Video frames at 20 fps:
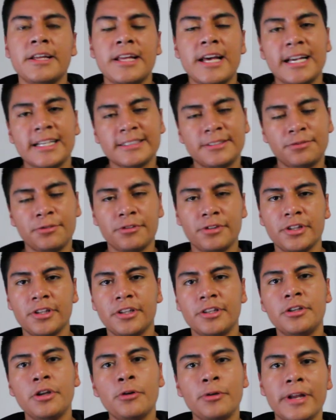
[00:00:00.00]
As for
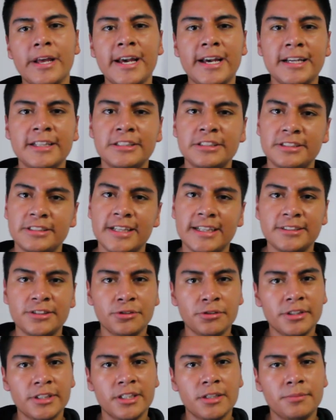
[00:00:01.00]
the Note Edge, that's
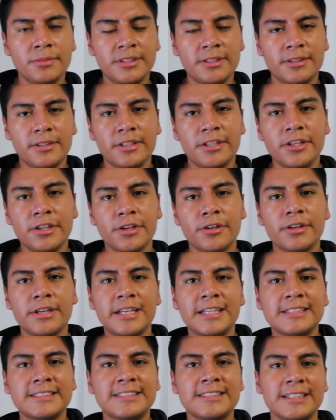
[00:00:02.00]
only going to be here
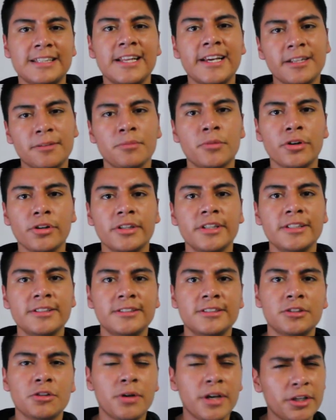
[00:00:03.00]
in select
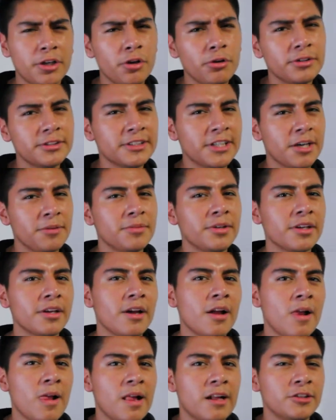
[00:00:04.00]
markets, so I know it's
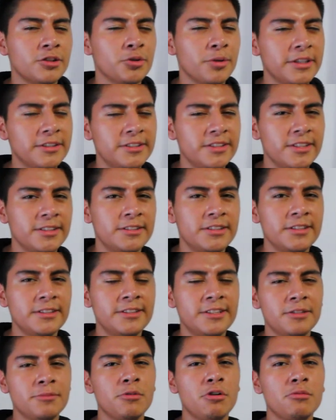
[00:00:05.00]
coming So AT&T,
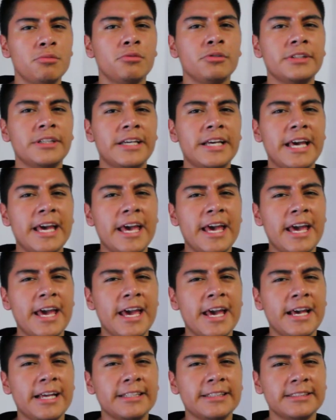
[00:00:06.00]
T-Mobile,
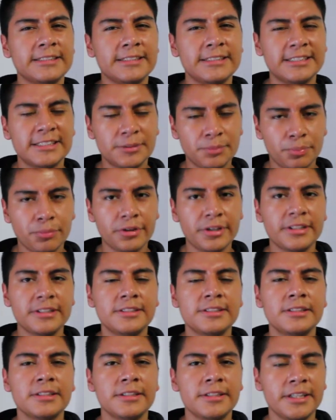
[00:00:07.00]
and
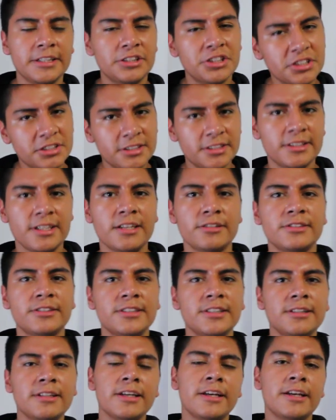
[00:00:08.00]
Sprint, they just announced
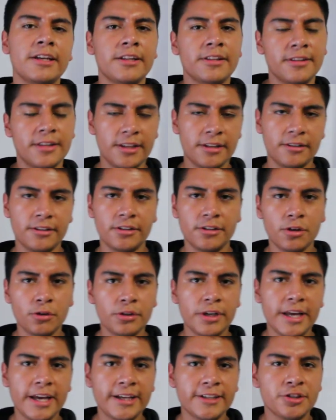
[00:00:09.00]
it, that the
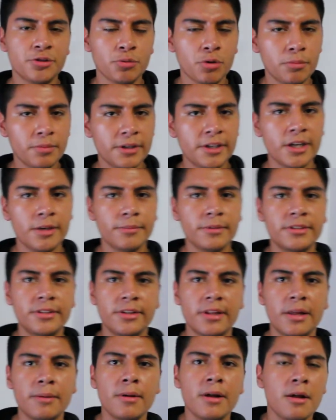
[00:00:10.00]
Note Edge will be coming to
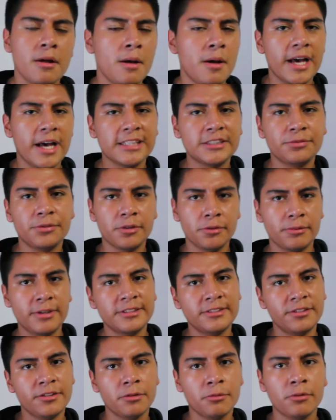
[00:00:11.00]
them. As for the
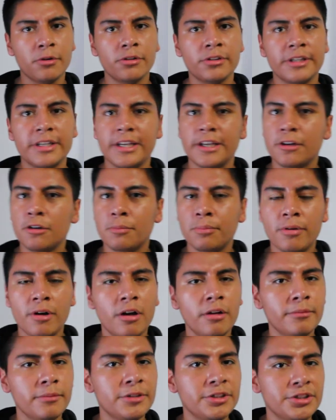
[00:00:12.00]
rest of the world, it'll
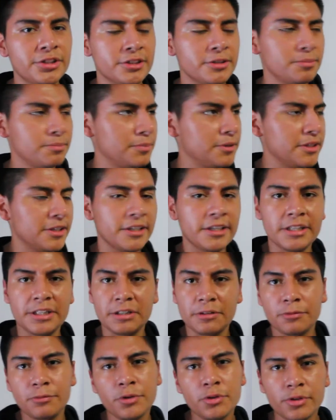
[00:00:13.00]
probably just be in
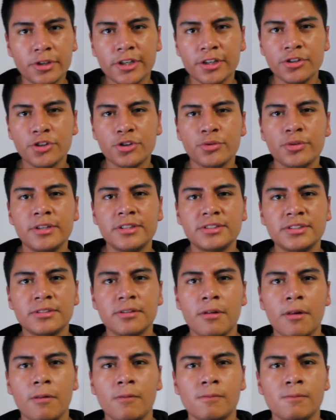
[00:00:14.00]
a few
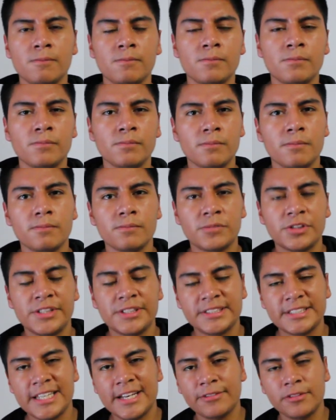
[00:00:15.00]
countries,
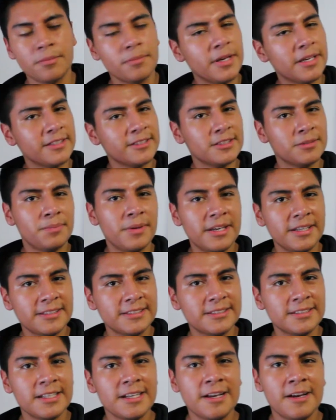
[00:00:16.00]
since they have to make
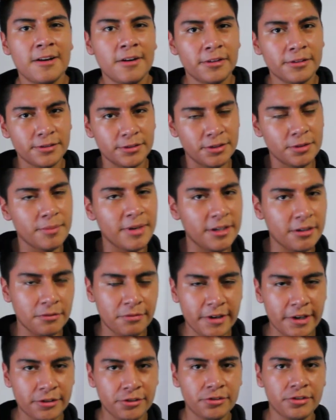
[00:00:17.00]
space to
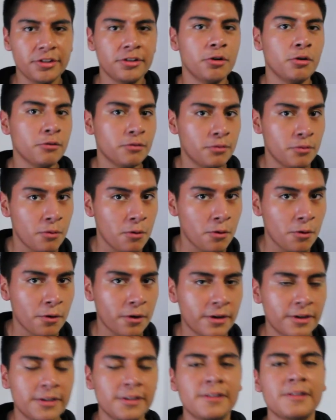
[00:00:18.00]
manufacture the Note
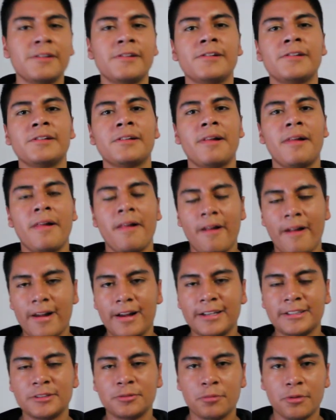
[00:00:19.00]
4,
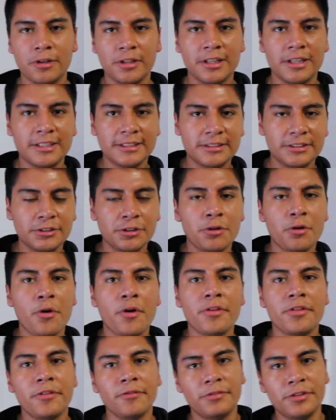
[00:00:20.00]
as well as, you know,
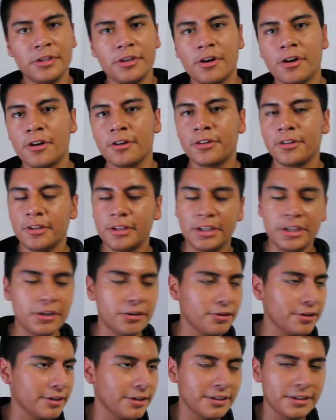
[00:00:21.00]
the VR, the
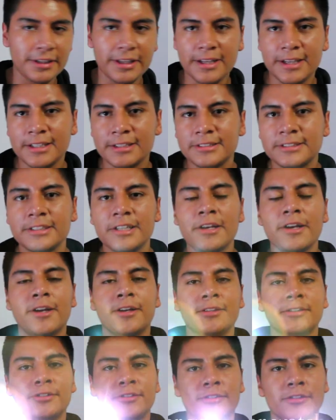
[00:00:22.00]
Gear S.
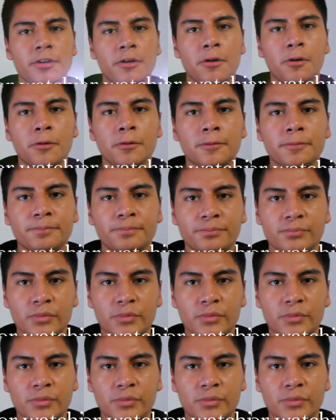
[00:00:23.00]
So